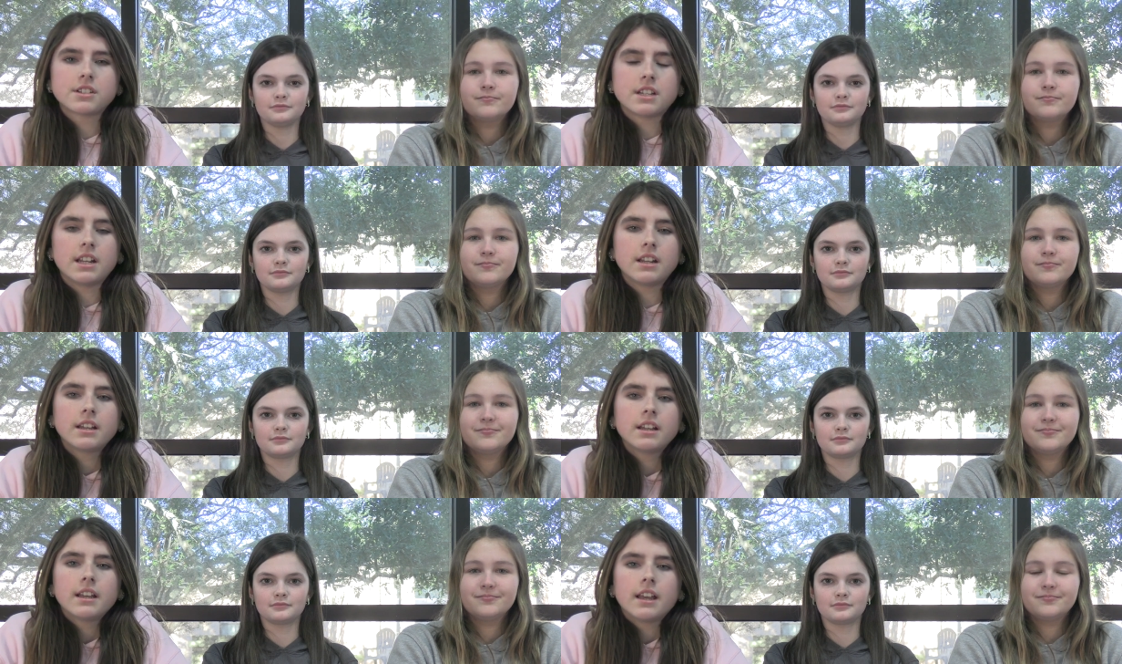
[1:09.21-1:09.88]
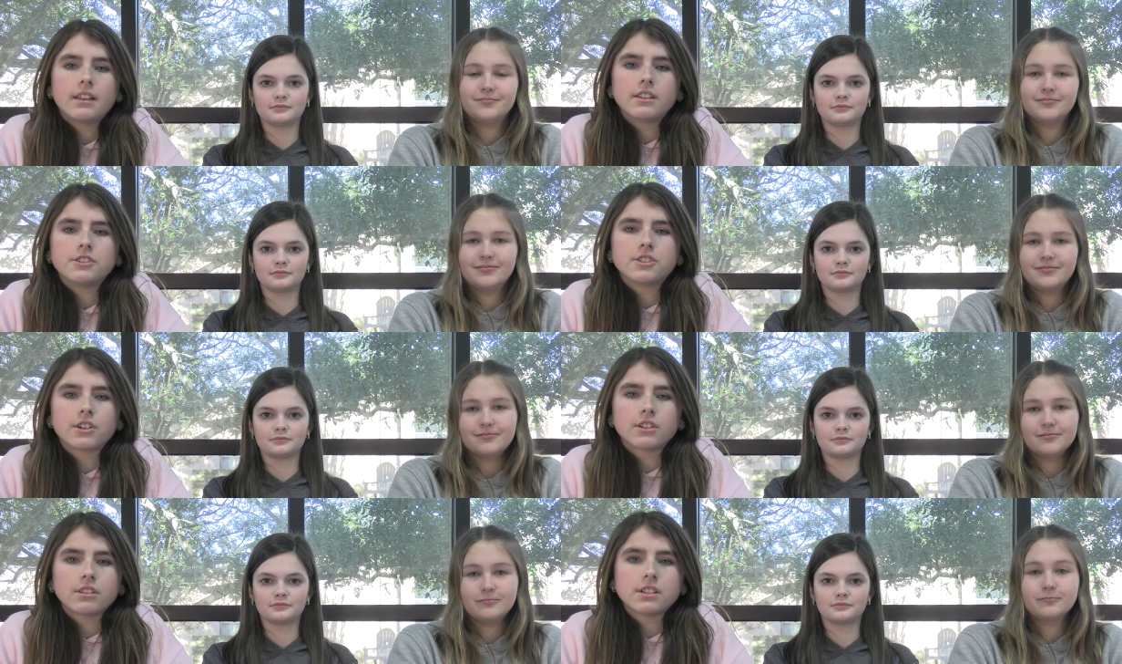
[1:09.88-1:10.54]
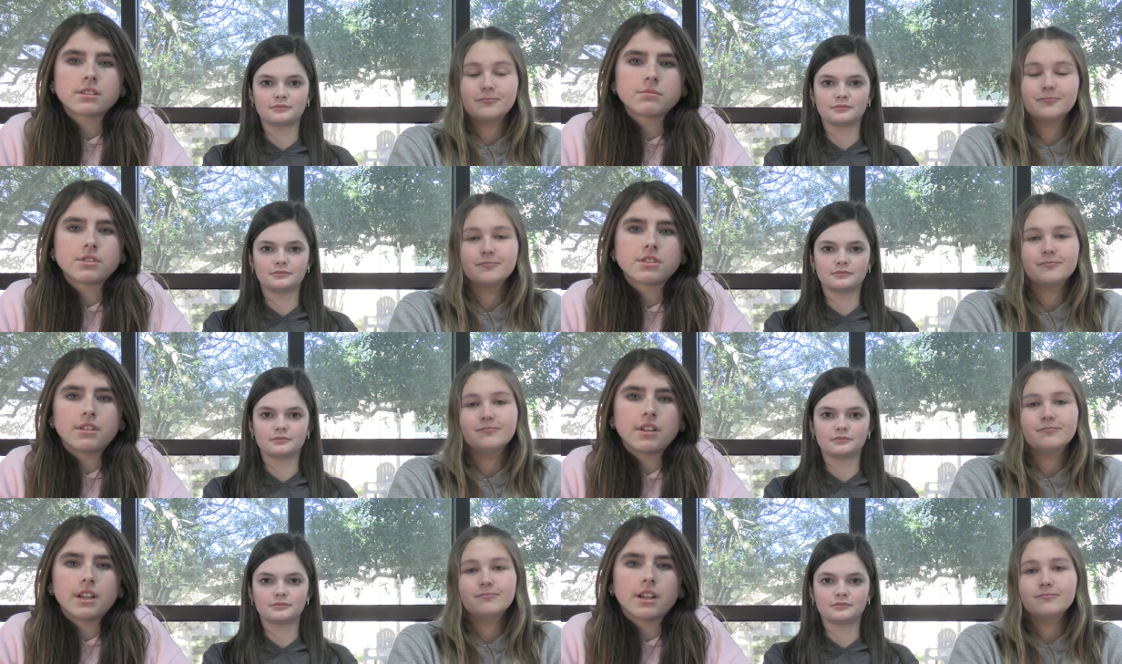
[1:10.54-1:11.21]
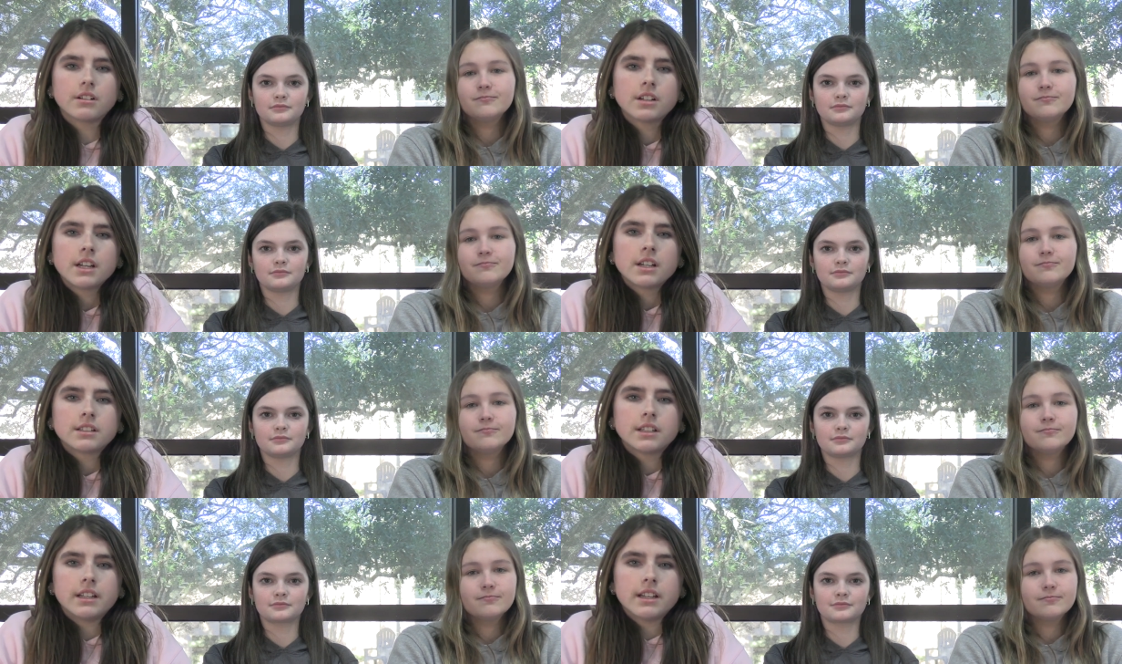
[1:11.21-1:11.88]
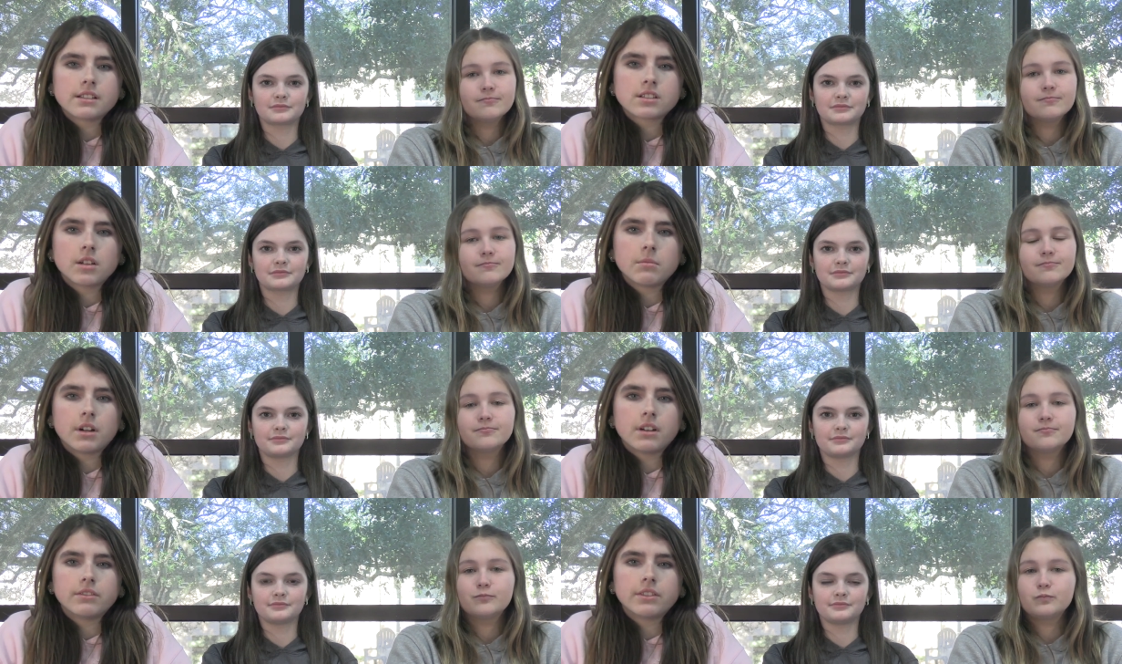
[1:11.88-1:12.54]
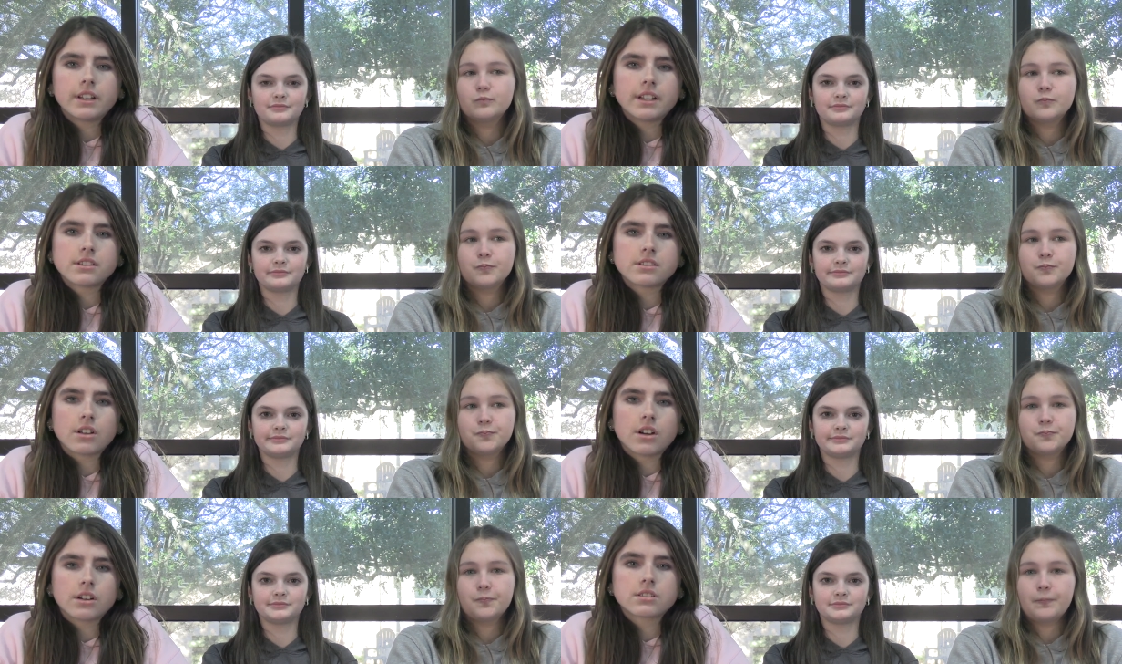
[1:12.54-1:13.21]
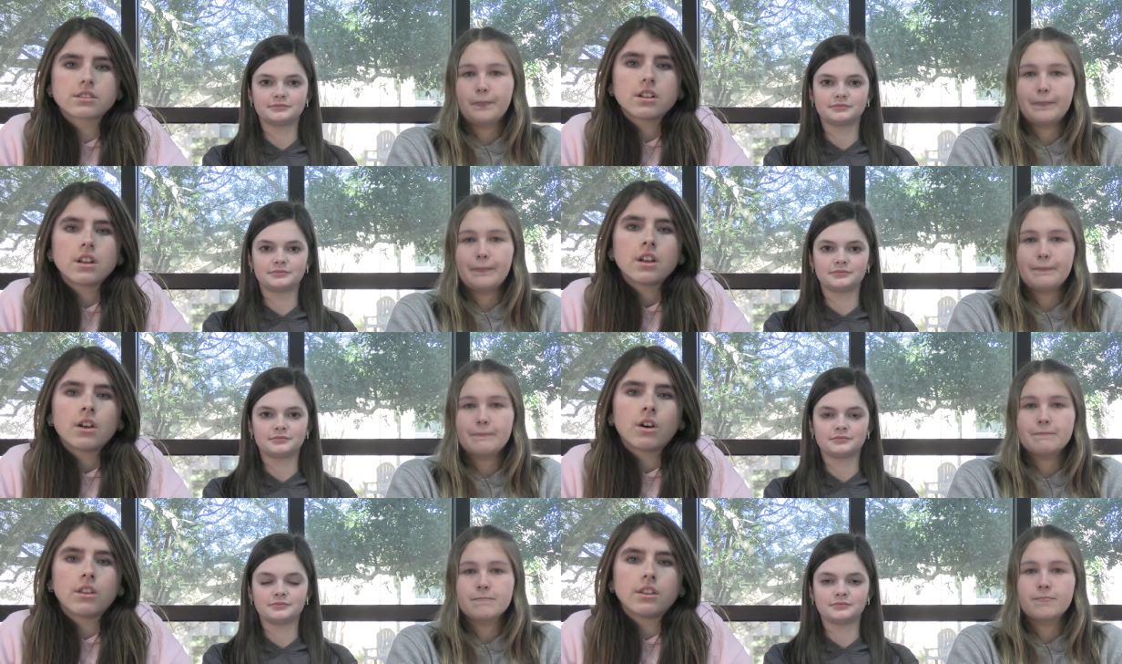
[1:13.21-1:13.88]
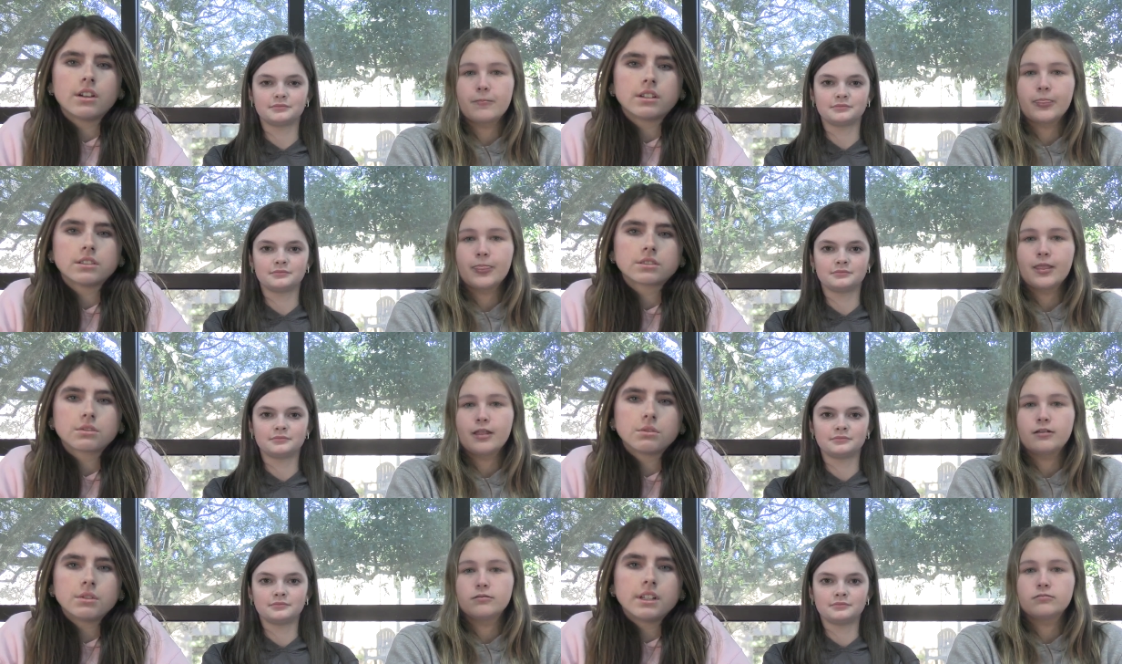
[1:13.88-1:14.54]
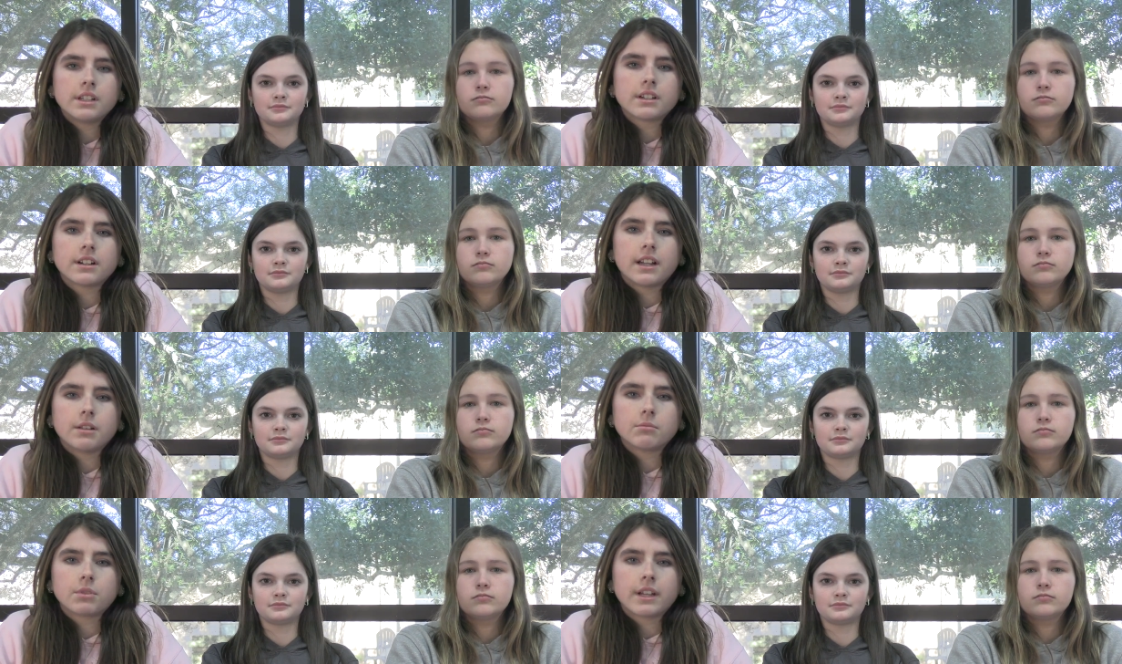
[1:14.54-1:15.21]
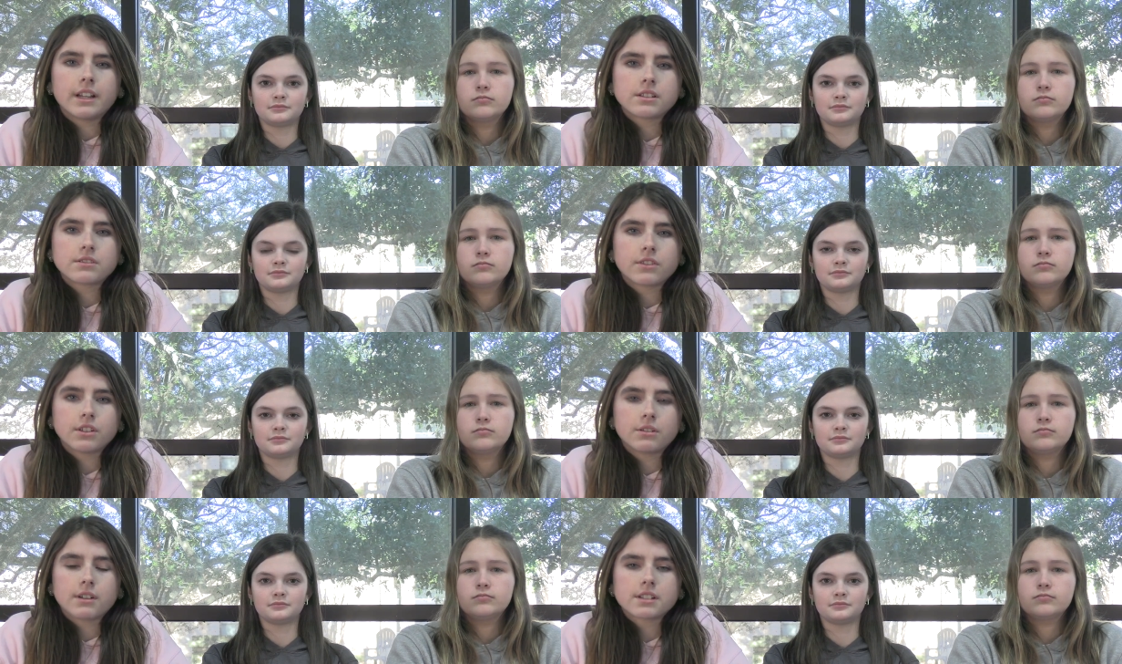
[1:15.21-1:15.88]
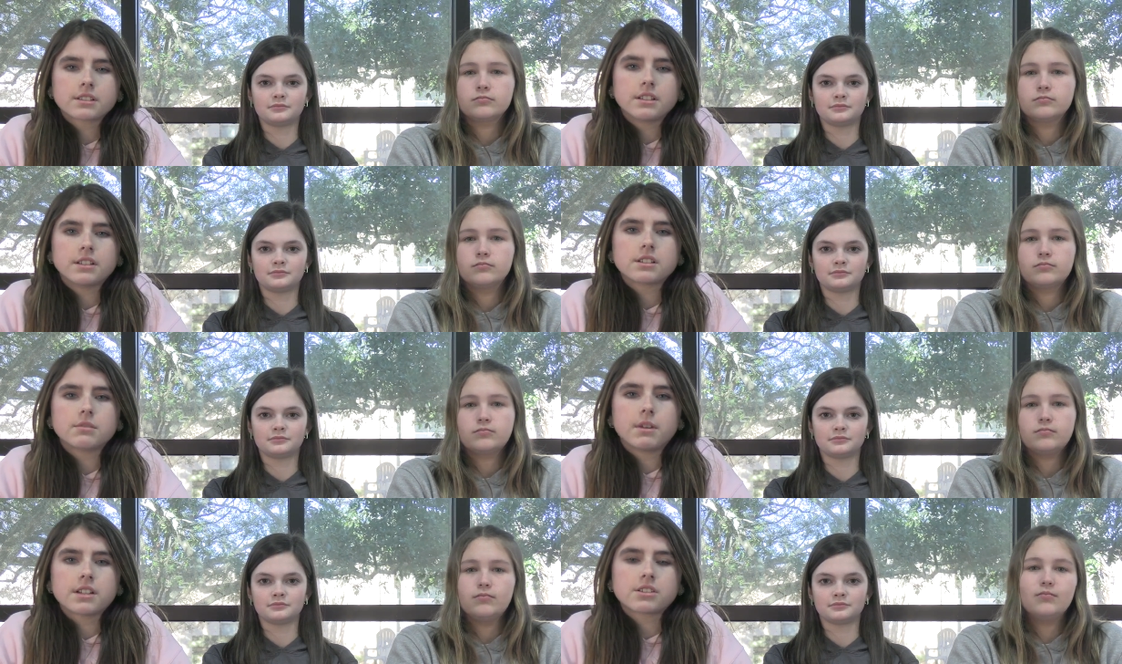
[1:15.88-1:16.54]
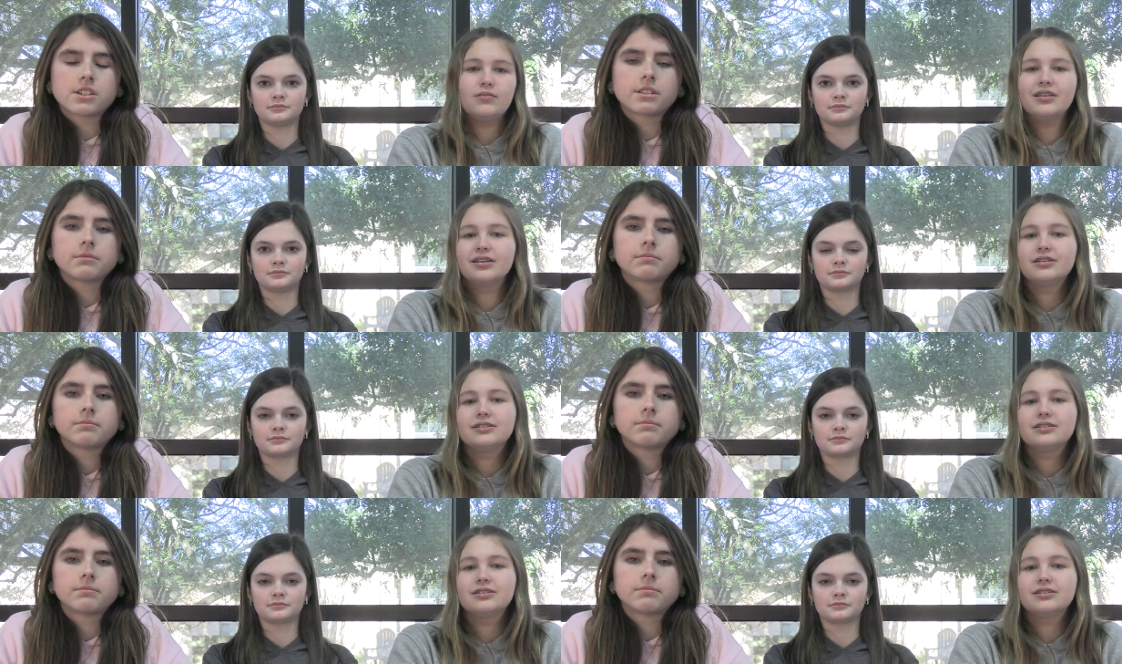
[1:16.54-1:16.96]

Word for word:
Speaker 1: Sneed in the journalism studio to get some of his thoughts on the school year and plans for the rest of the semester.